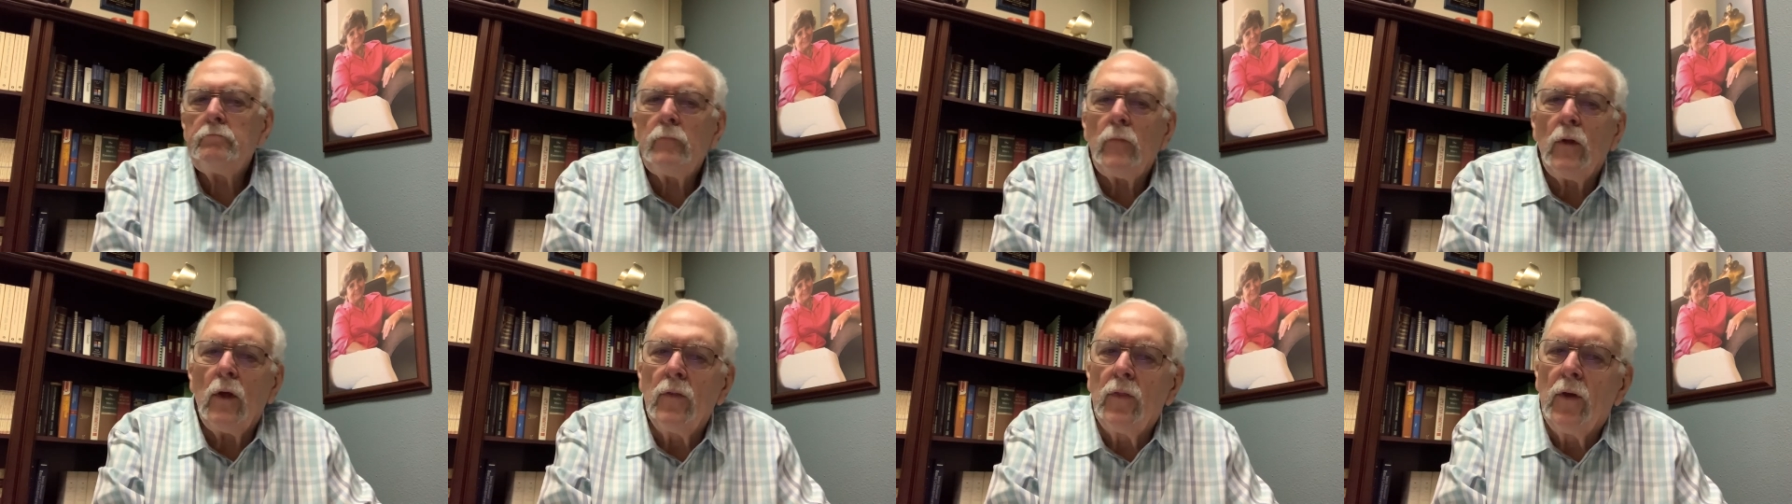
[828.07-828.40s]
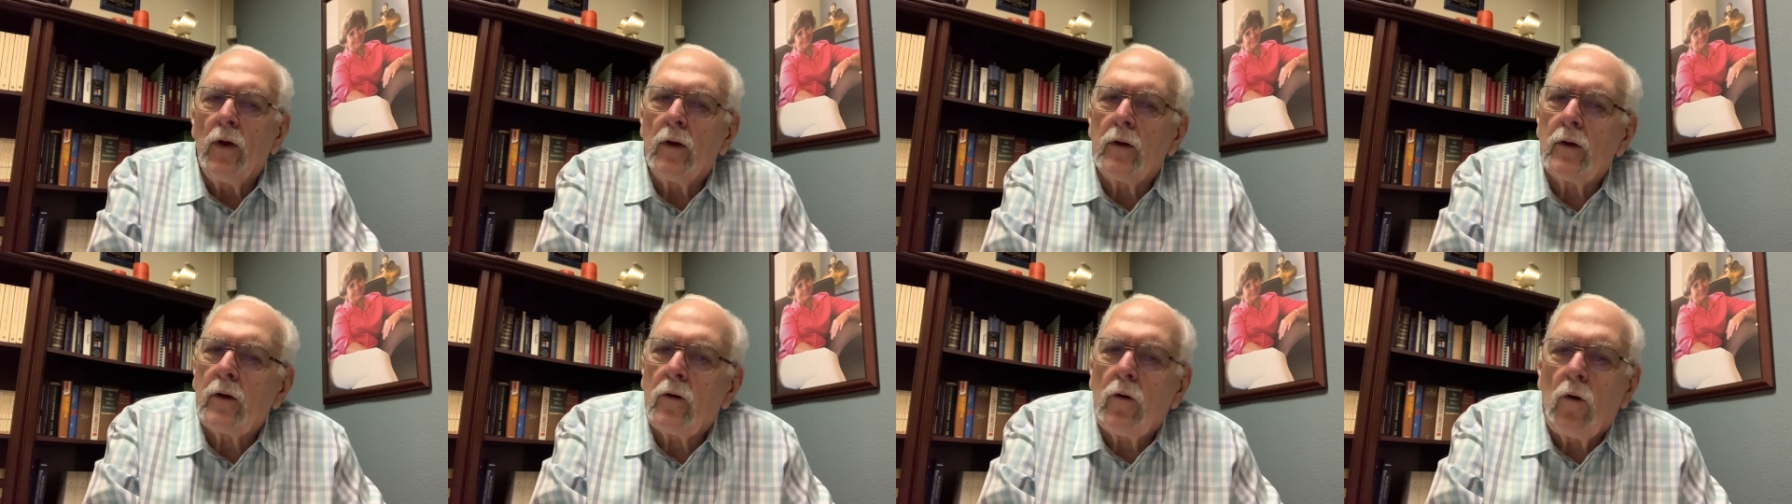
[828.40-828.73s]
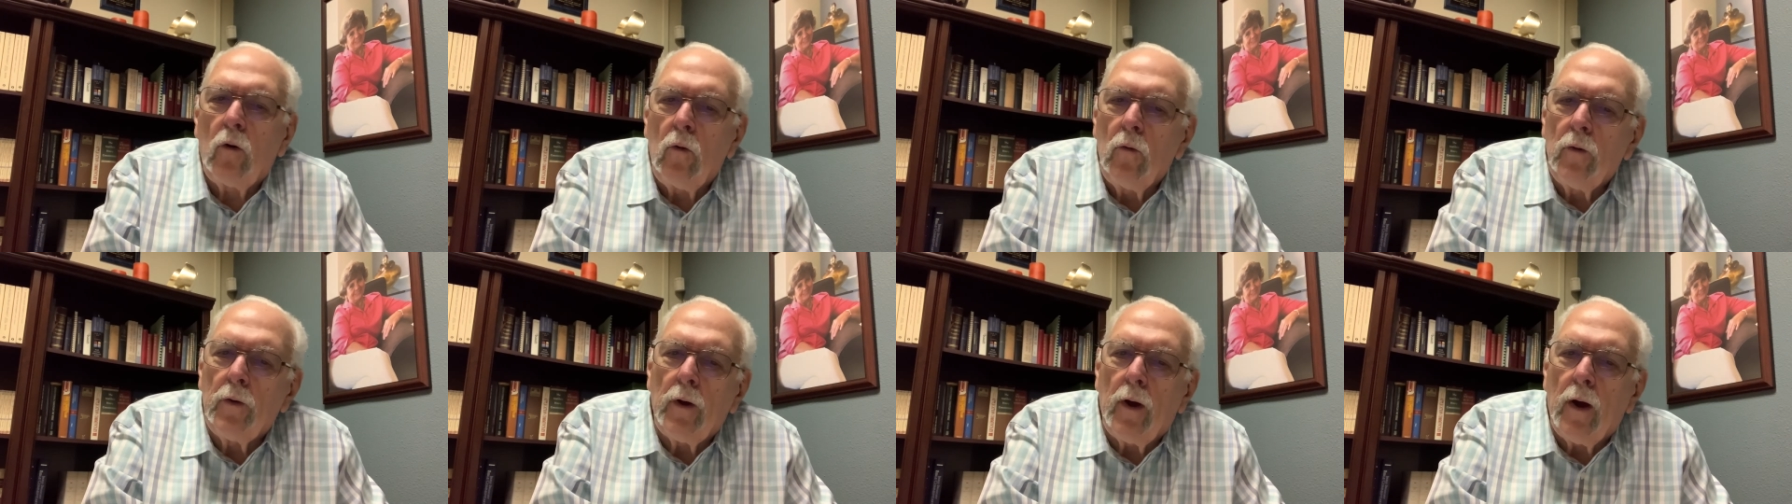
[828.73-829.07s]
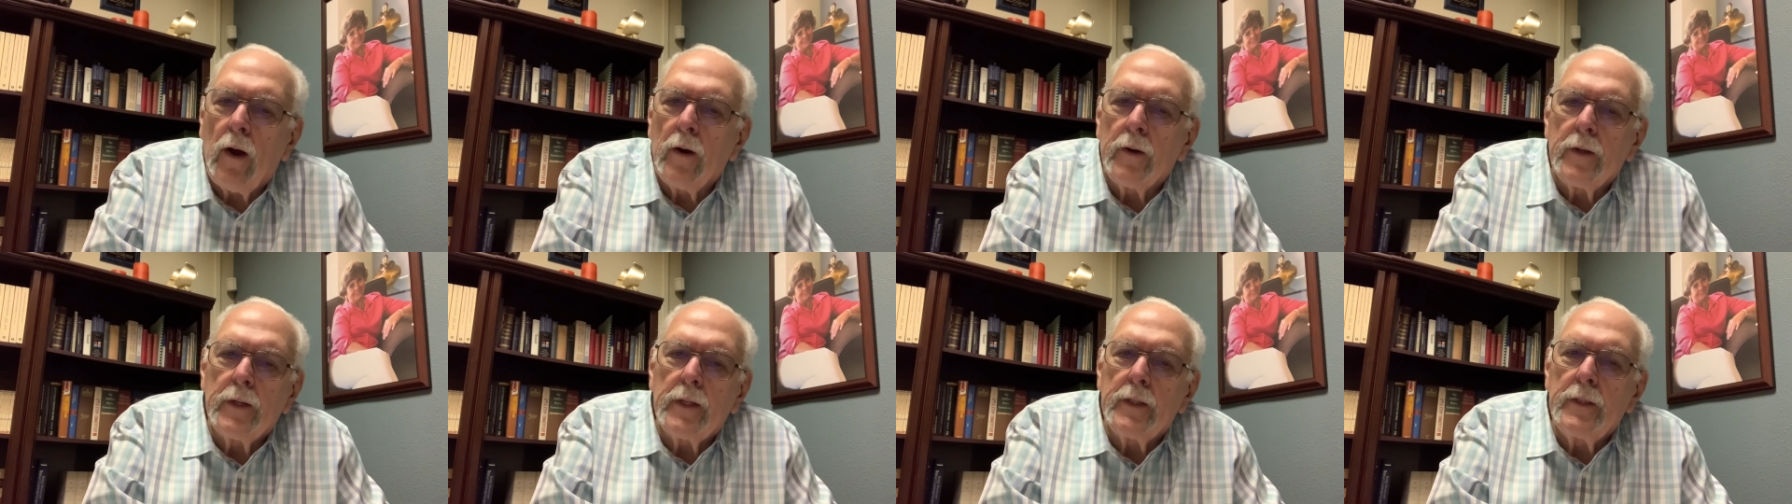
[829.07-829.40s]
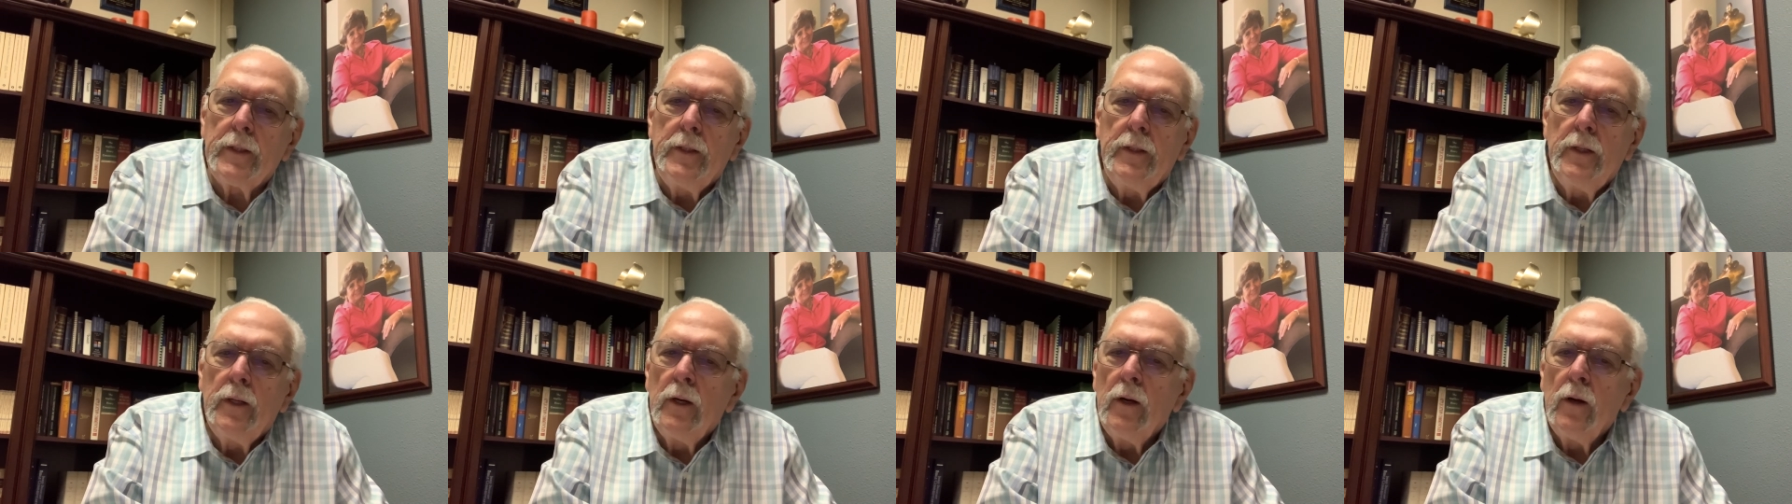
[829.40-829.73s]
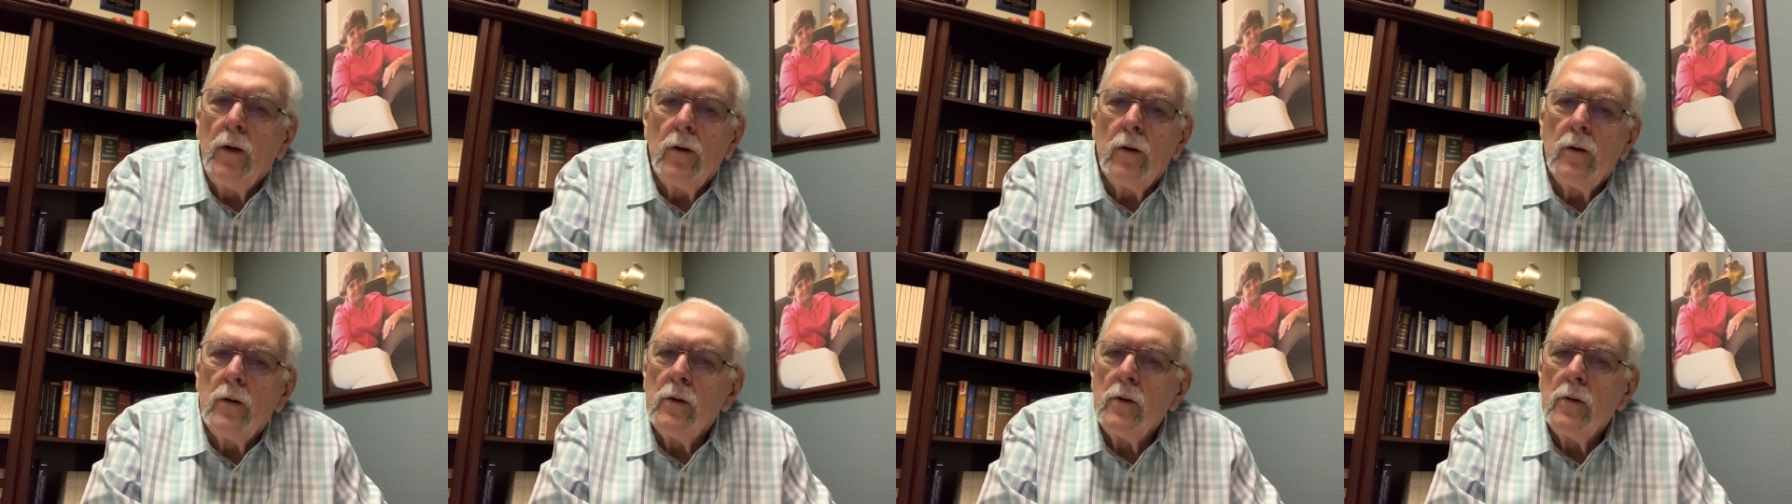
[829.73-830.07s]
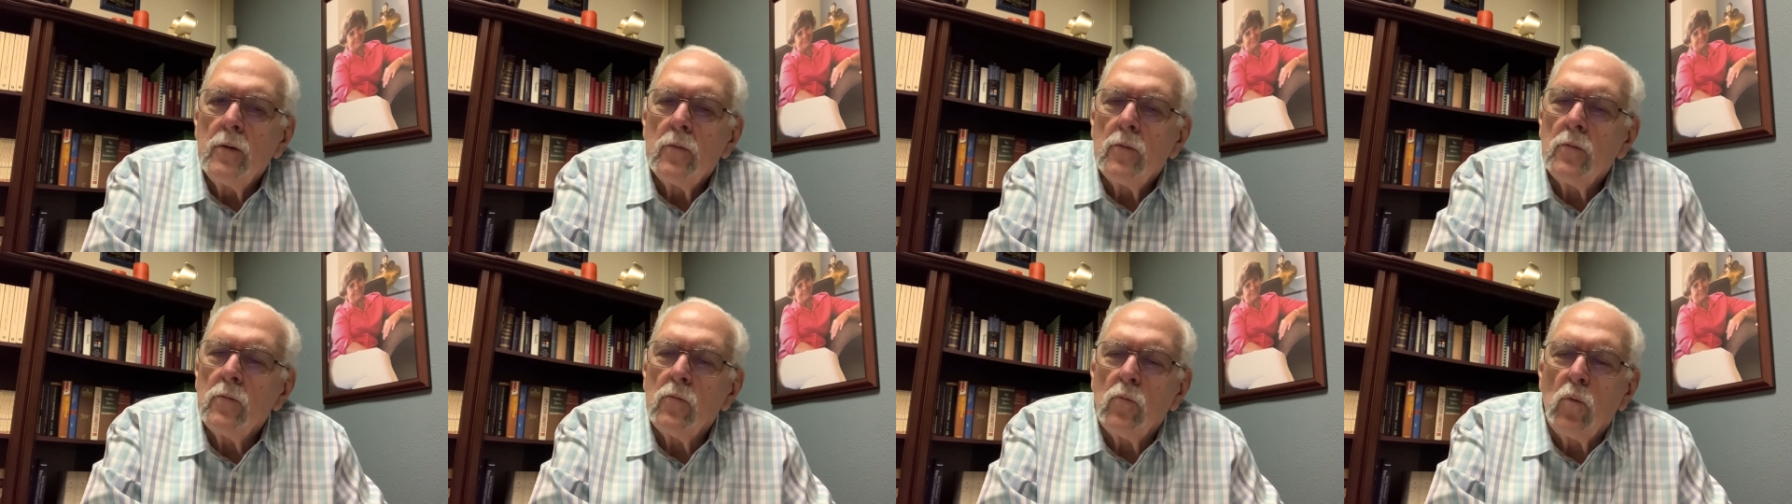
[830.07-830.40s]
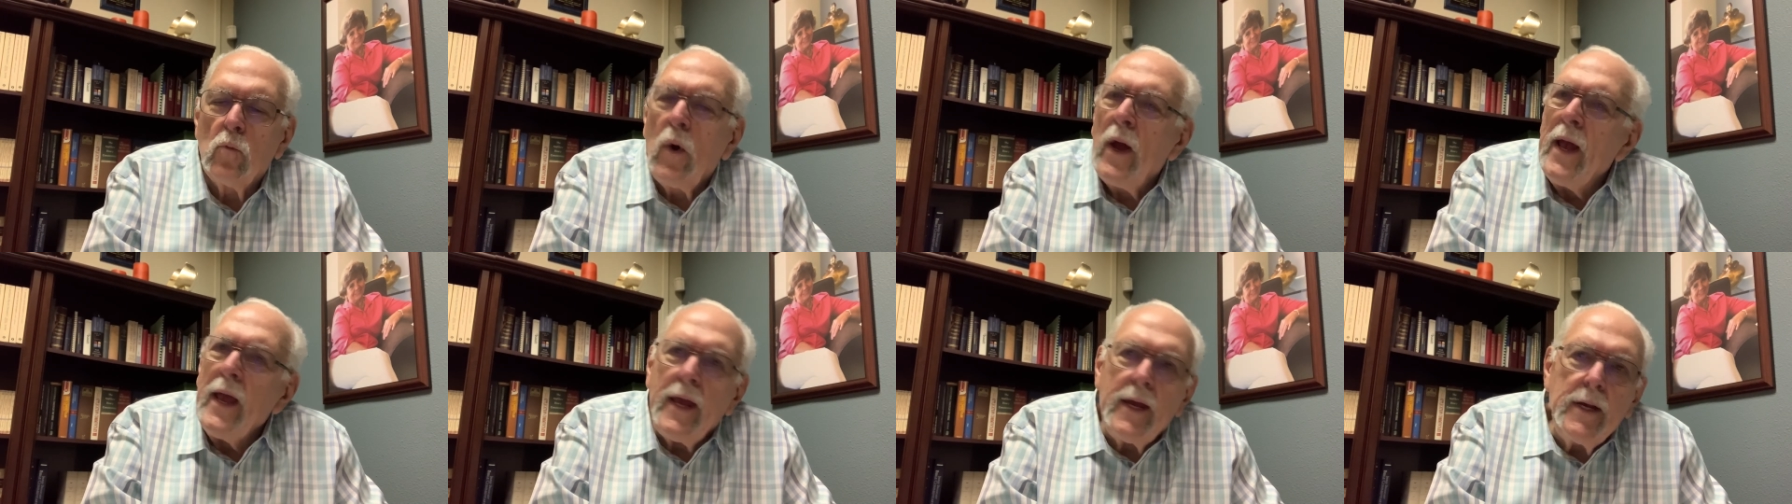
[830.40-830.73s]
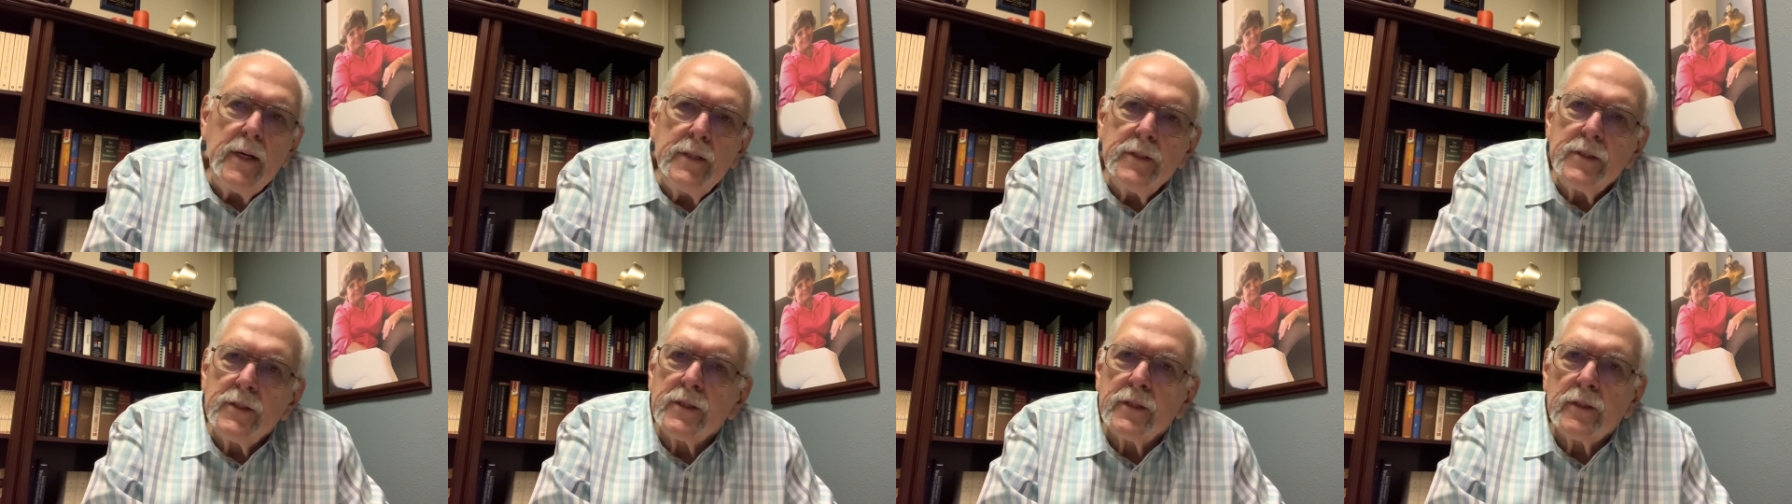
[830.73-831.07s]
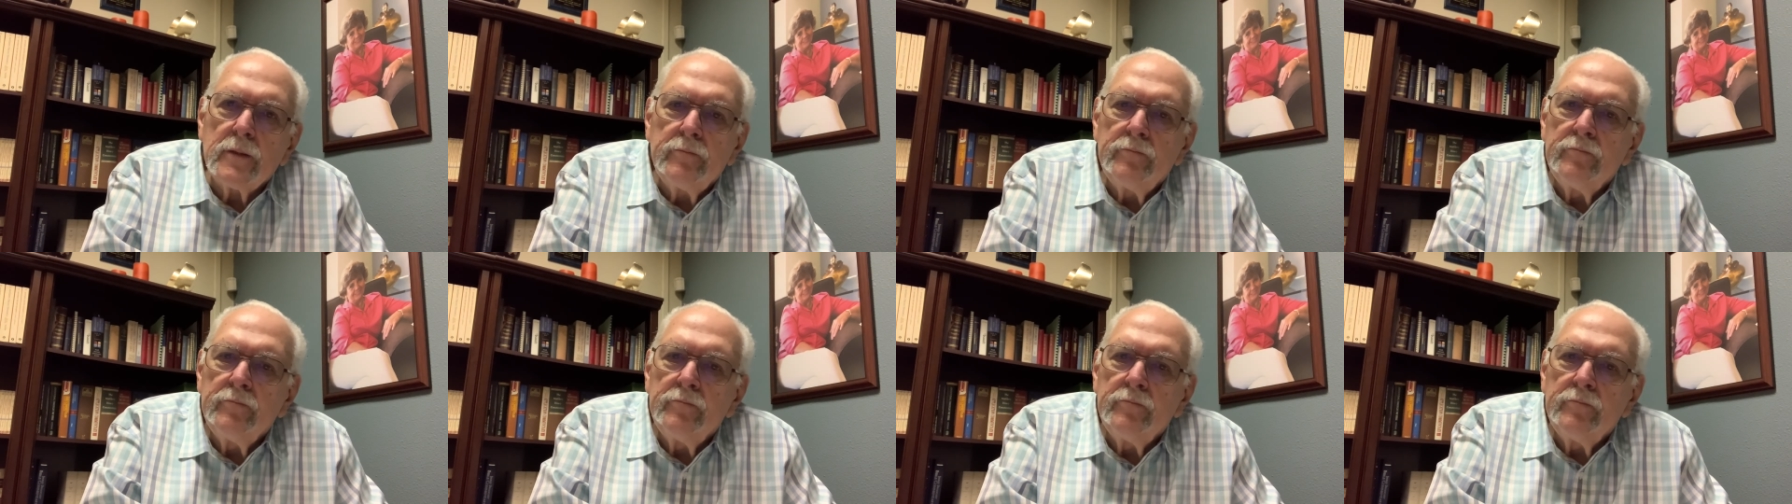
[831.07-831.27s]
their cold hearted ways,